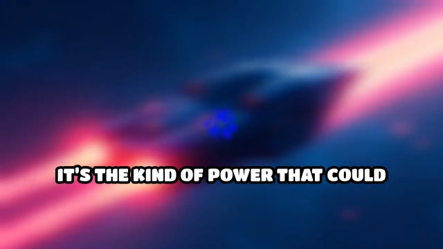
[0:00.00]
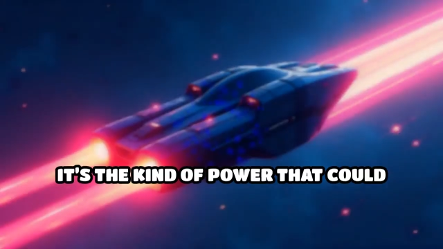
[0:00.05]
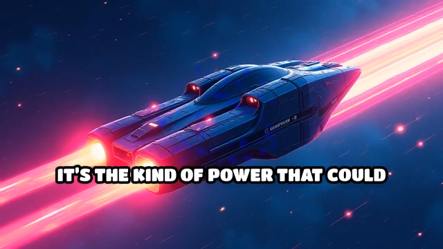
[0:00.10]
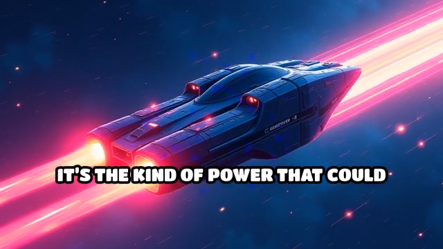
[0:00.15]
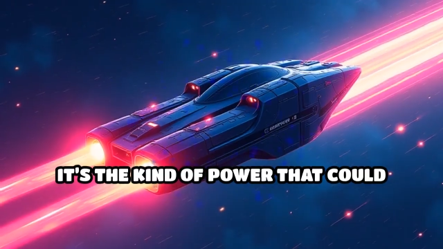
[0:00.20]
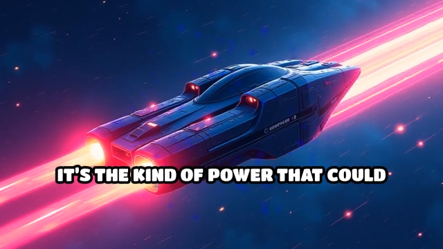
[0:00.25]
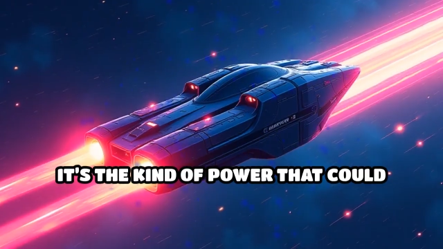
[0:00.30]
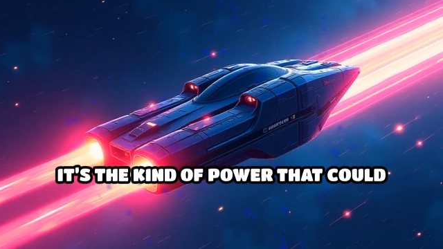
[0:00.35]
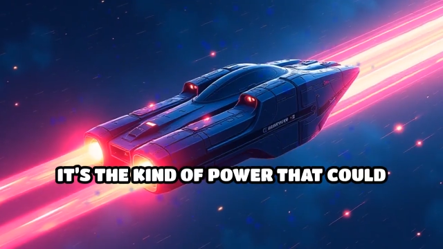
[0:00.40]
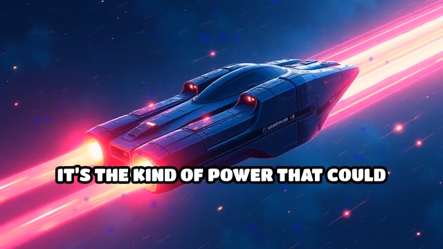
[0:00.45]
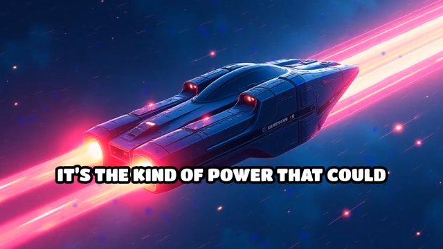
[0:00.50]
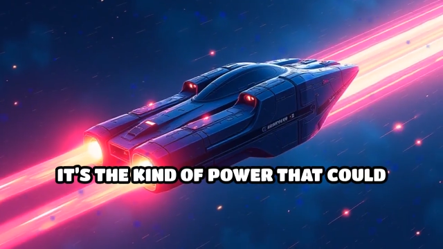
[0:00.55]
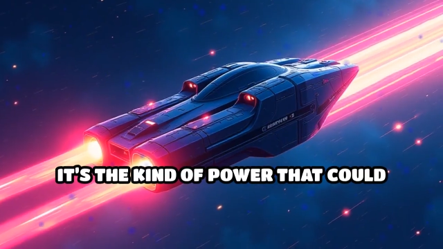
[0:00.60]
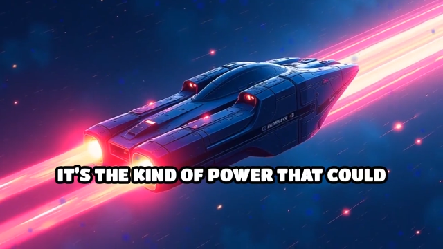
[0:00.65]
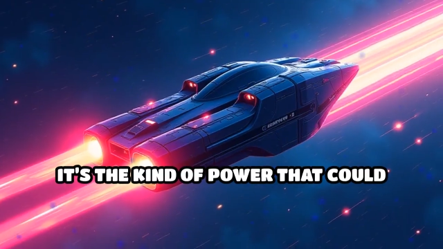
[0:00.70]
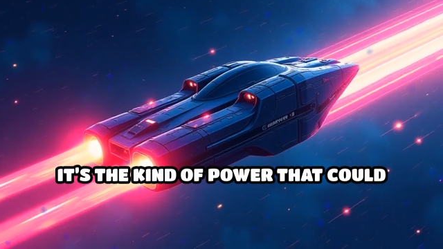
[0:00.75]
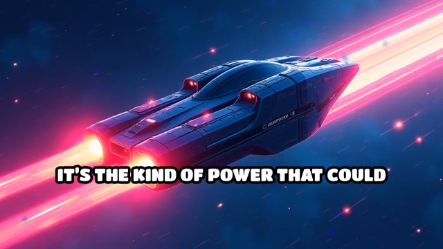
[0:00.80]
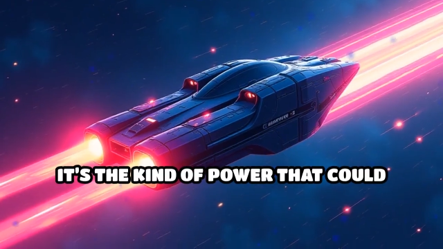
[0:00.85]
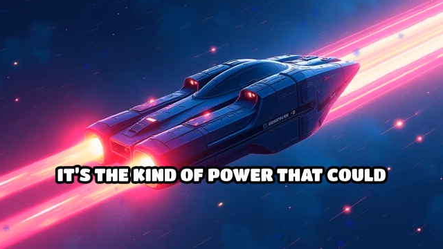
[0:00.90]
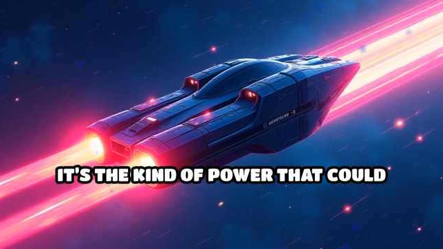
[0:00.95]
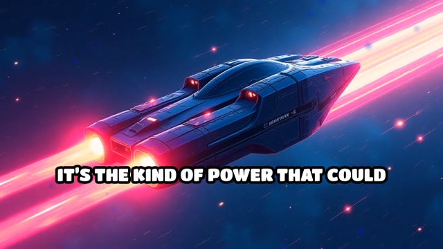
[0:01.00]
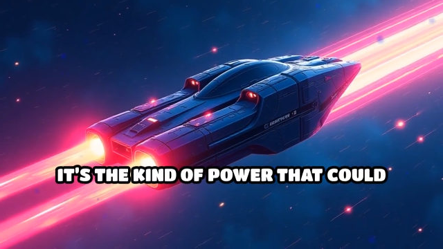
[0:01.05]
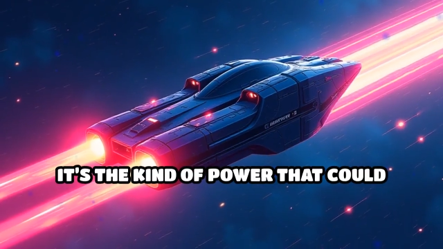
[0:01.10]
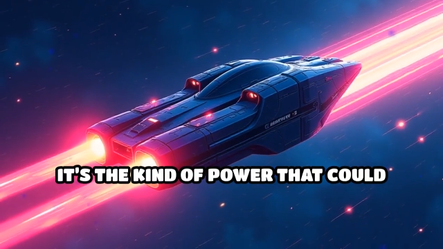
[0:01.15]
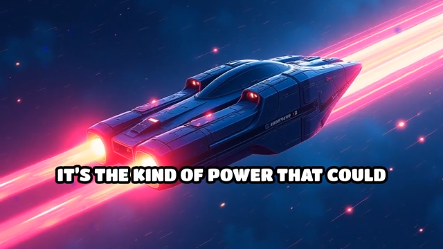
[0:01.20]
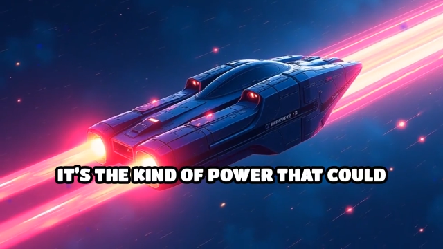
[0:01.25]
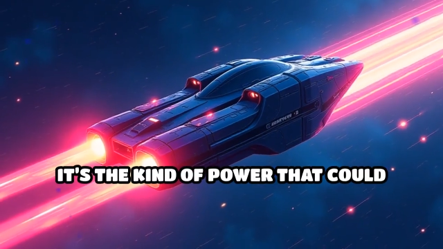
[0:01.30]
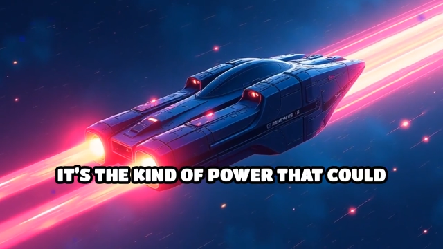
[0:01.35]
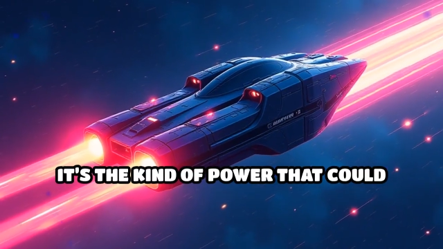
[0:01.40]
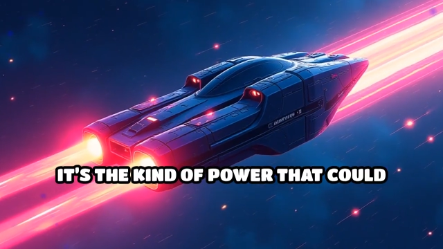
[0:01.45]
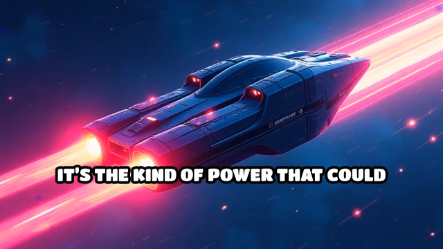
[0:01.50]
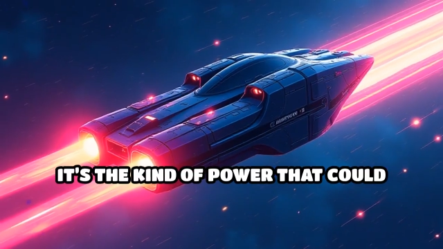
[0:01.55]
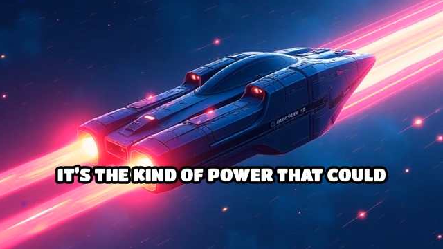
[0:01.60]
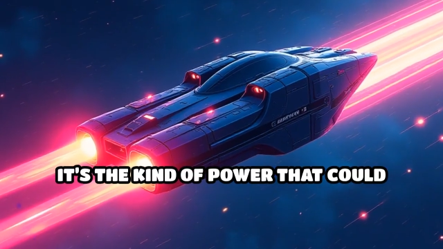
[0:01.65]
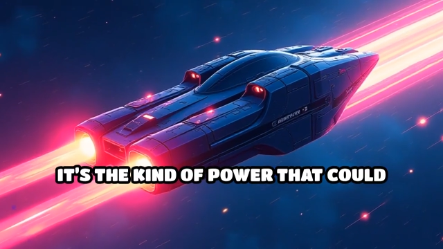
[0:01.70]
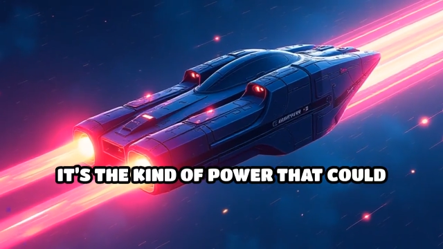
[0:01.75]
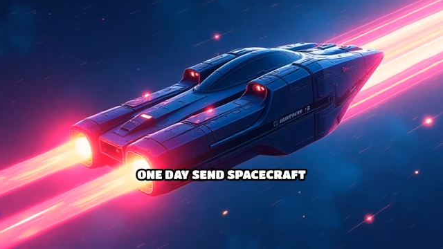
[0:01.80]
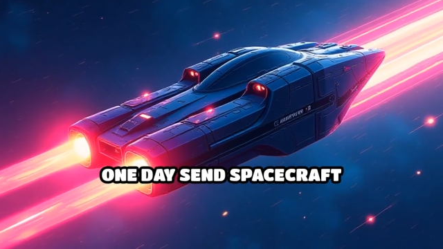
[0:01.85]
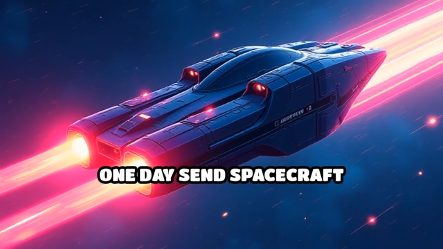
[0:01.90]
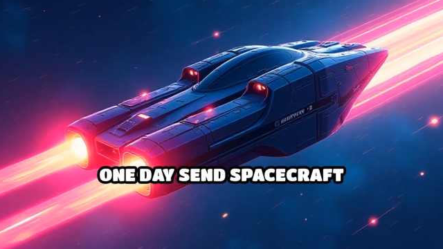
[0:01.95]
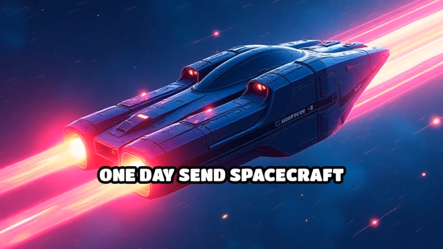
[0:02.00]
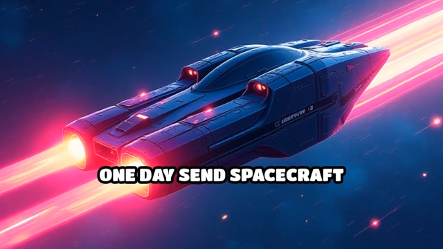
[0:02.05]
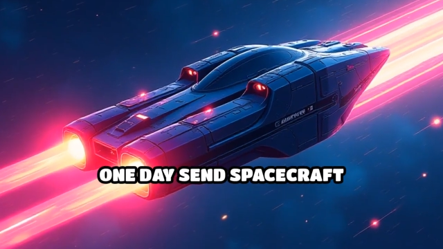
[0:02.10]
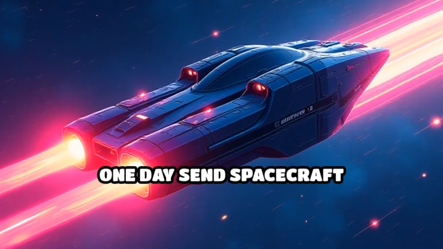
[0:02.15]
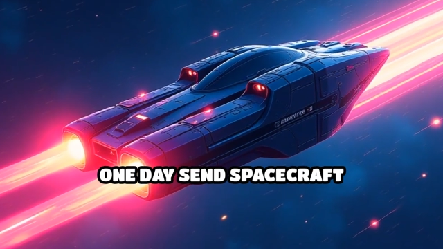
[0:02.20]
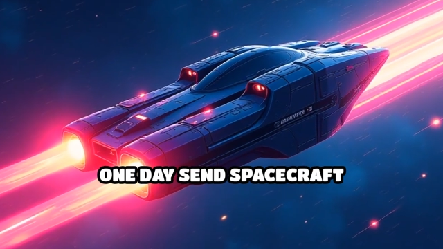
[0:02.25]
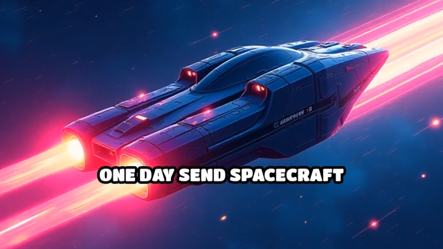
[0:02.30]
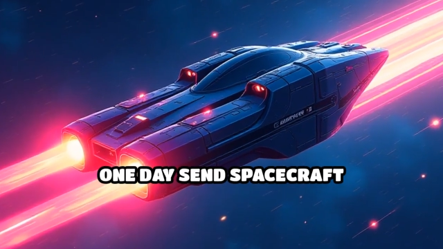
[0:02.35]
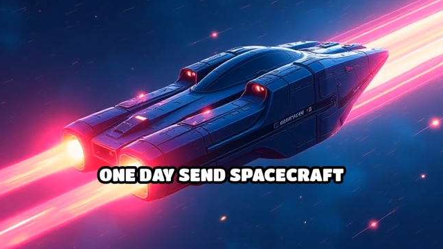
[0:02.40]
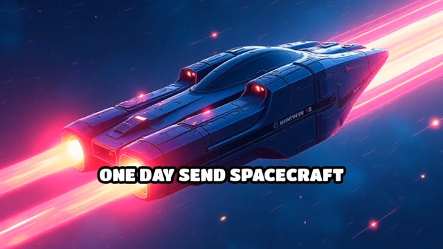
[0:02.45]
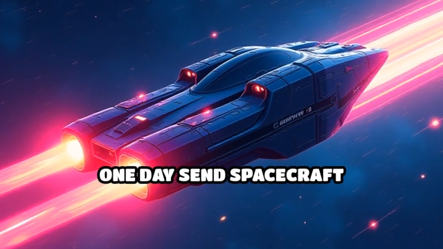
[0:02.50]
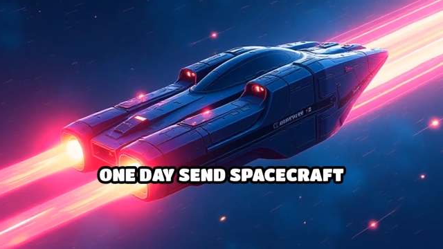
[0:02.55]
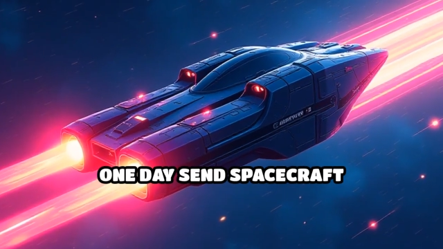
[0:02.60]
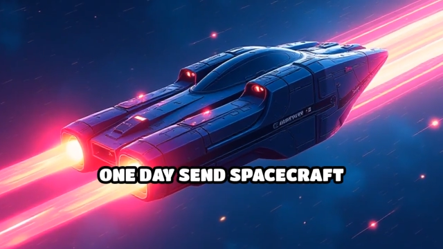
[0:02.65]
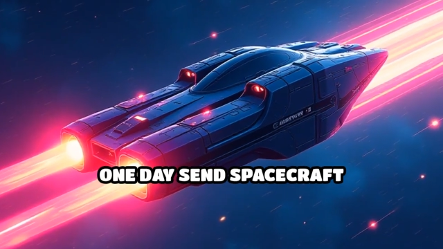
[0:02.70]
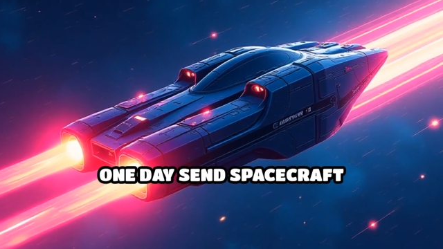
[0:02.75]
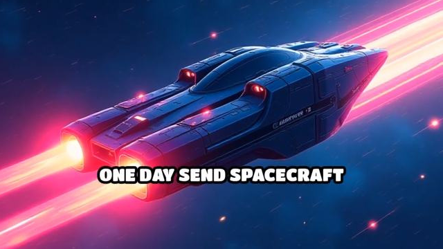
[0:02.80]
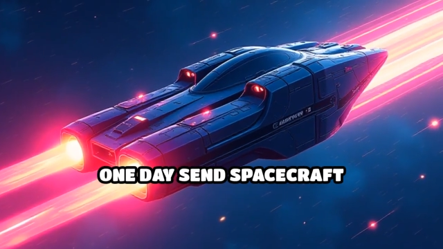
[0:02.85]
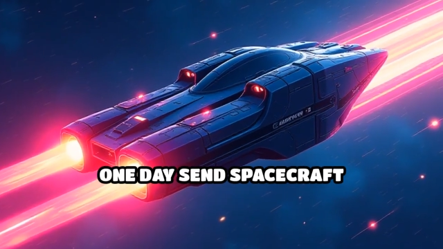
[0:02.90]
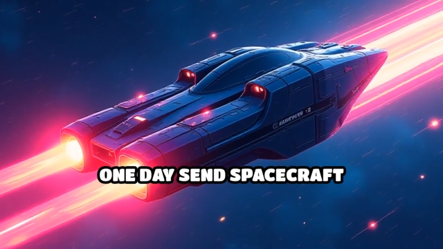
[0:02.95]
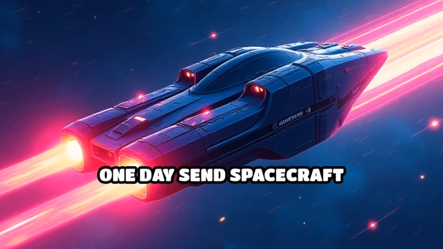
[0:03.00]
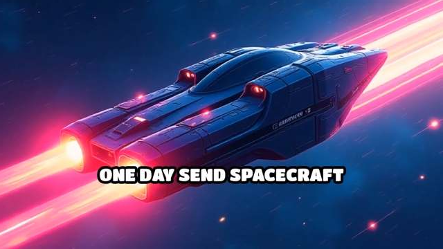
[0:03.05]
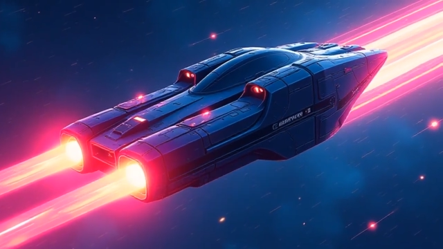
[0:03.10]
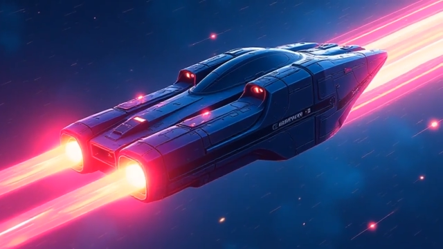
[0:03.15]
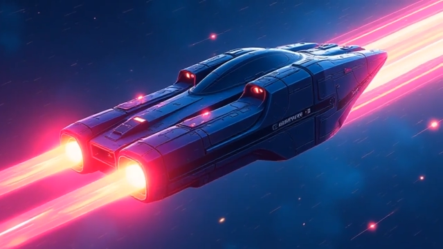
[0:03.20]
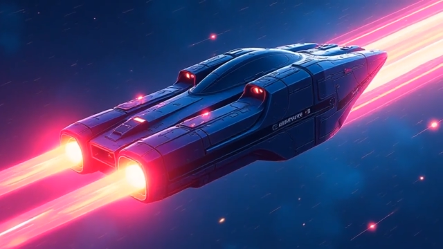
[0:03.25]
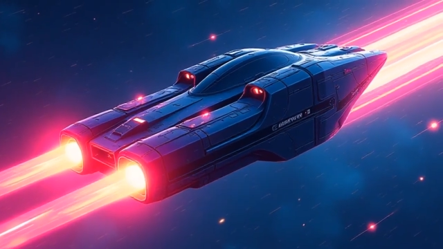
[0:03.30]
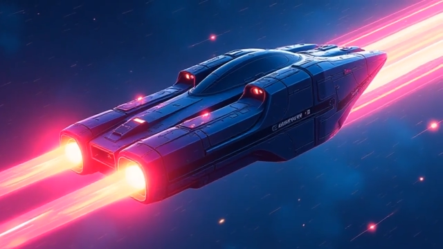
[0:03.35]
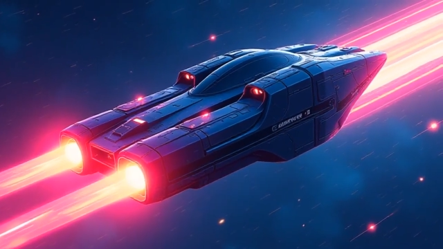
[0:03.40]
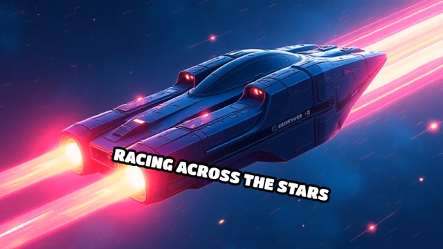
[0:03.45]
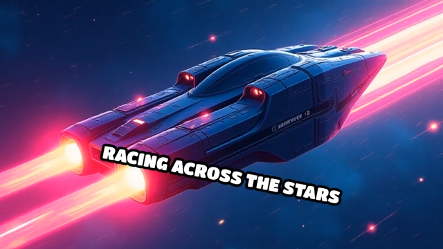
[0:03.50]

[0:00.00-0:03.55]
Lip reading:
No face is visible, so there are no lips to read.